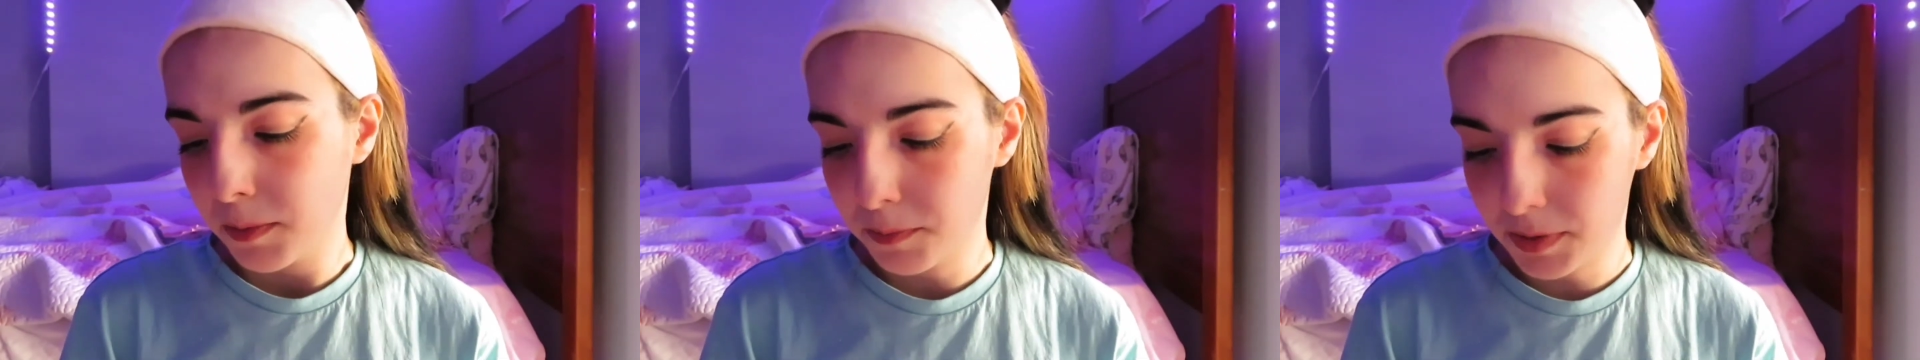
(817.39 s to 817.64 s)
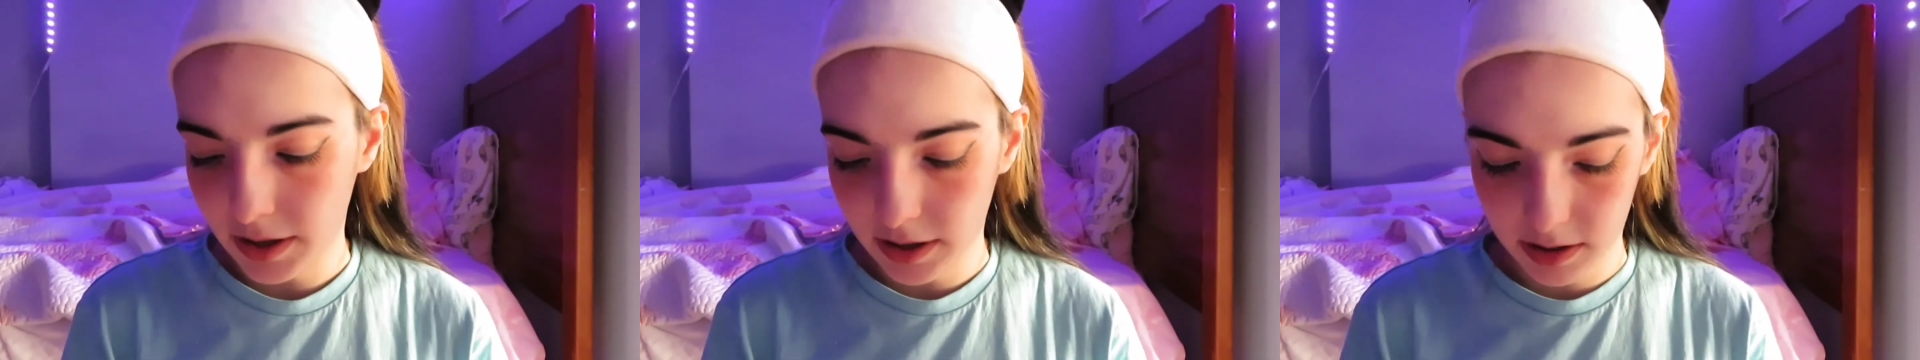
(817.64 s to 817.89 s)

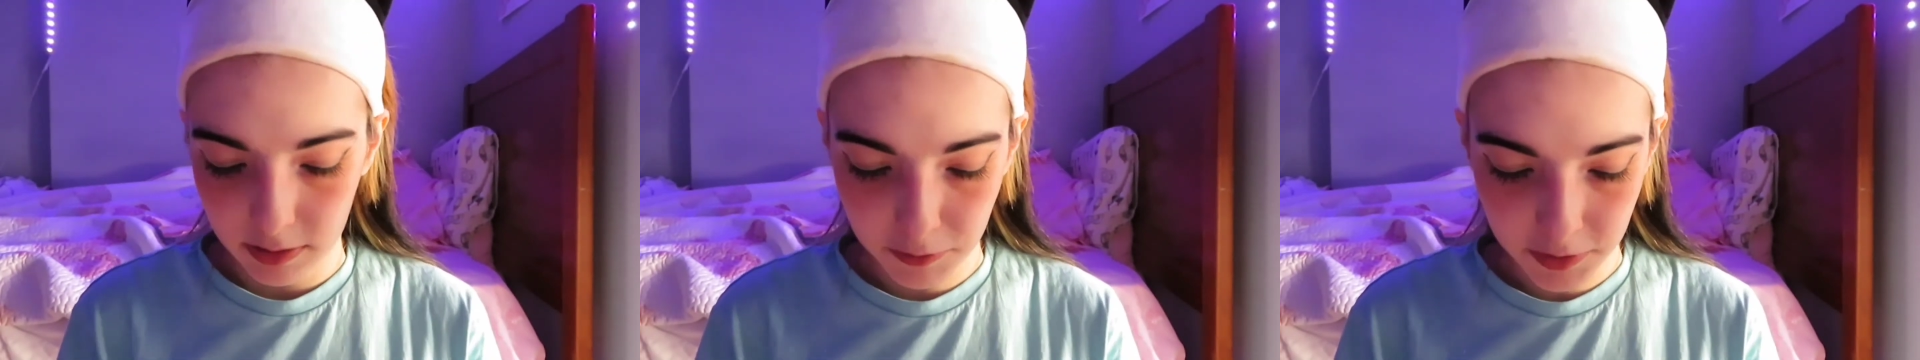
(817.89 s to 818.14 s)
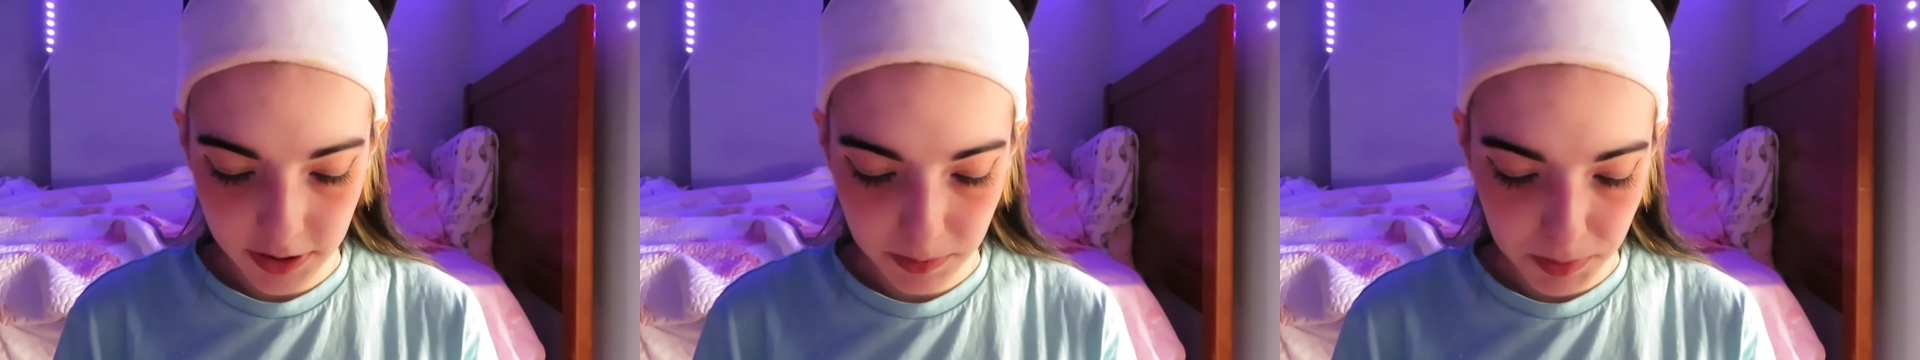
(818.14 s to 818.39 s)
But
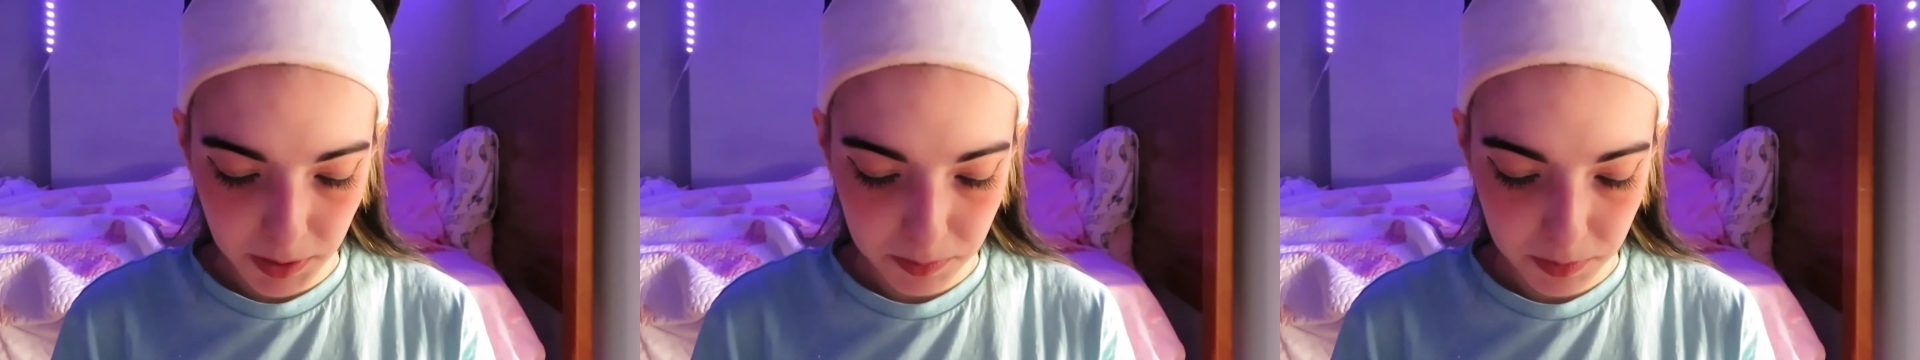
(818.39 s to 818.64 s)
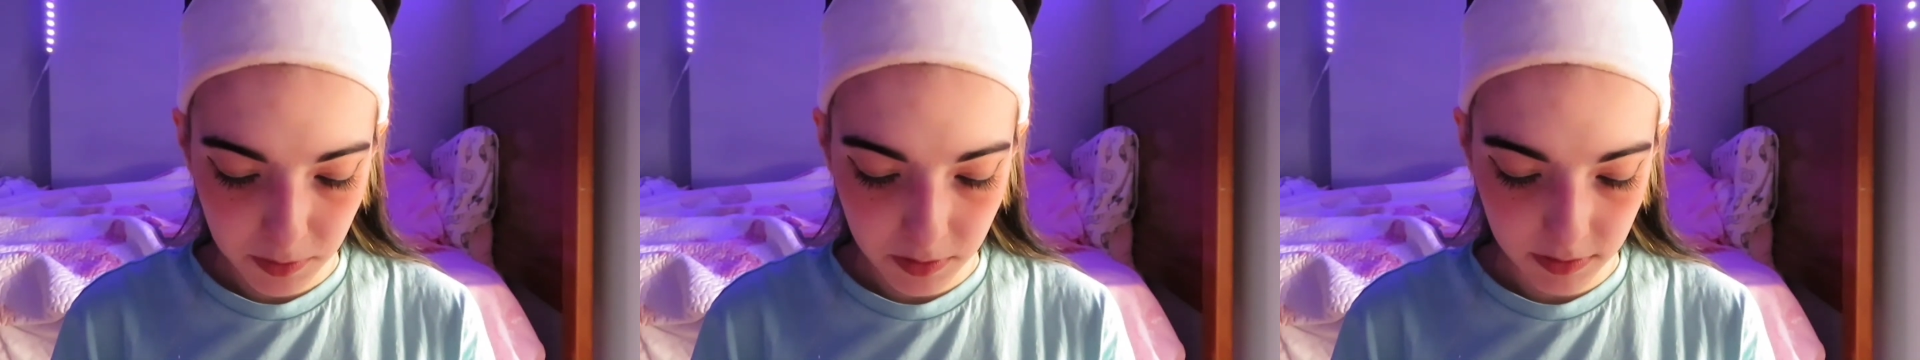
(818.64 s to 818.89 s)
for some
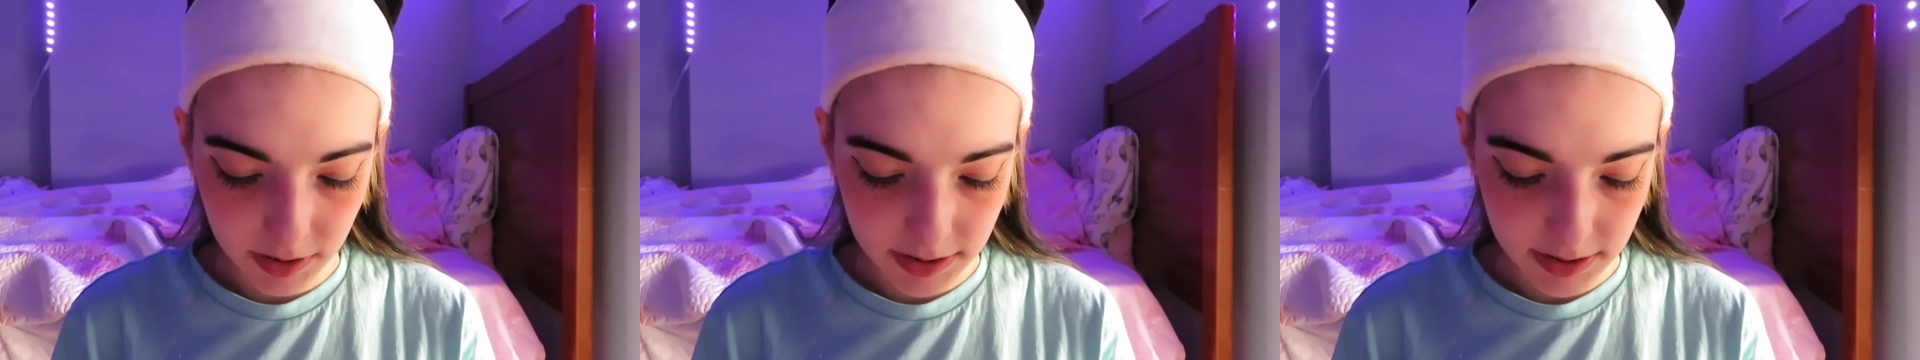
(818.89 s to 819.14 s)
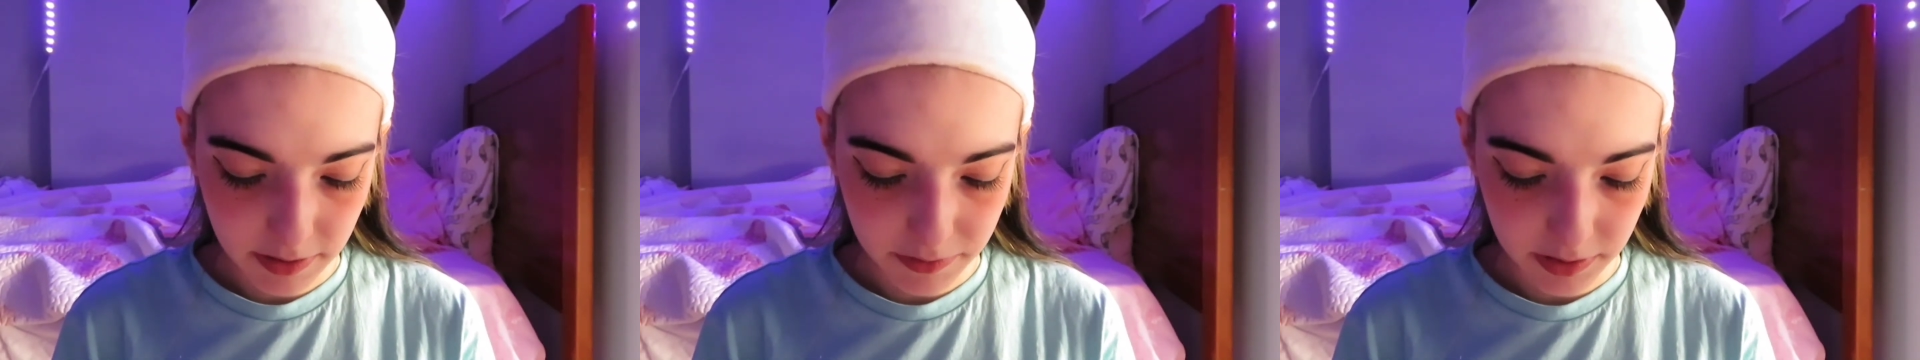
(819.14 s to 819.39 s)
people, it's
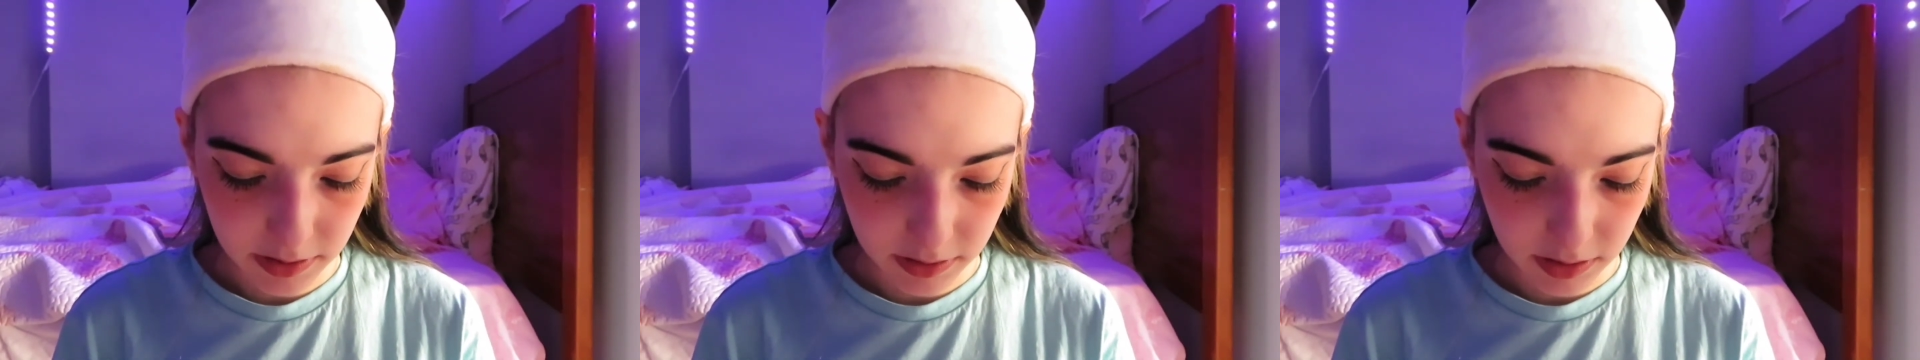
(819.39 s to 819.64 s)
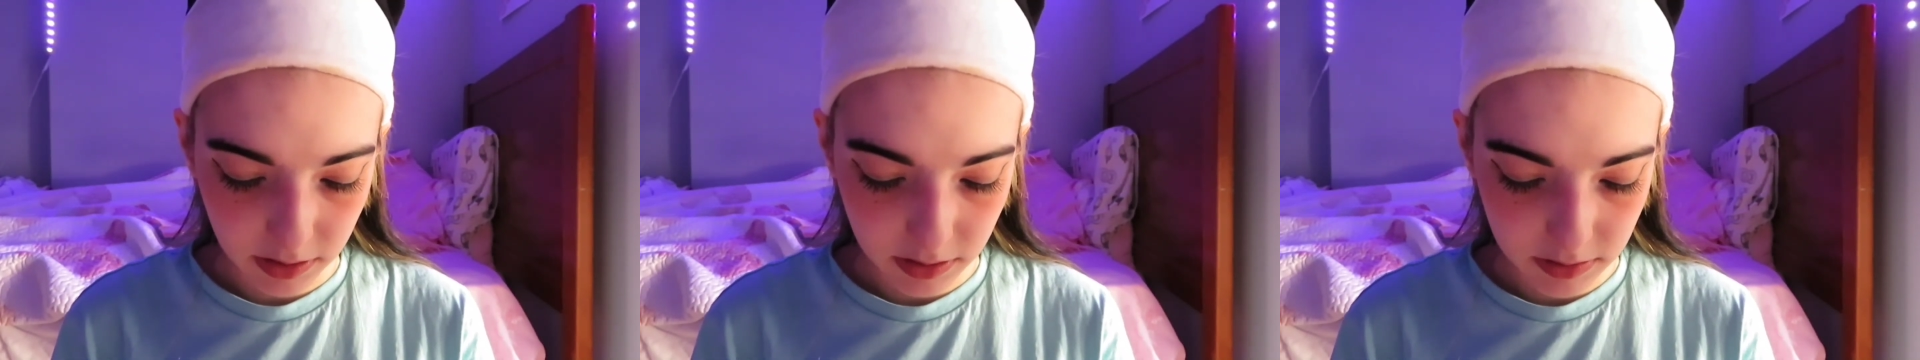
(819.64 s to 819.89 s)
definitely